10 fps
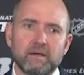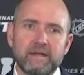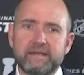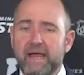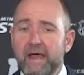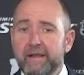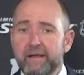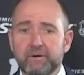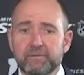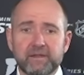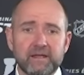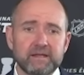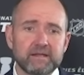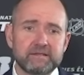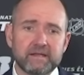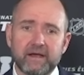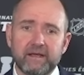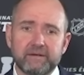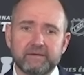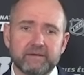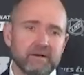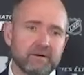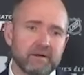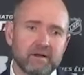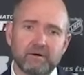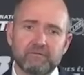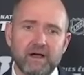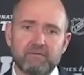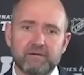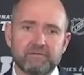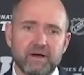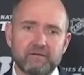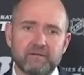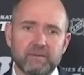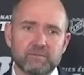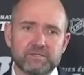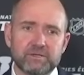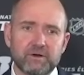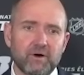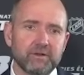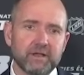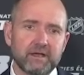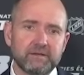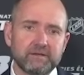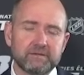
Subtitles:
It can. I don't think it did tonight. I thought our 5-on-5 game was good all night.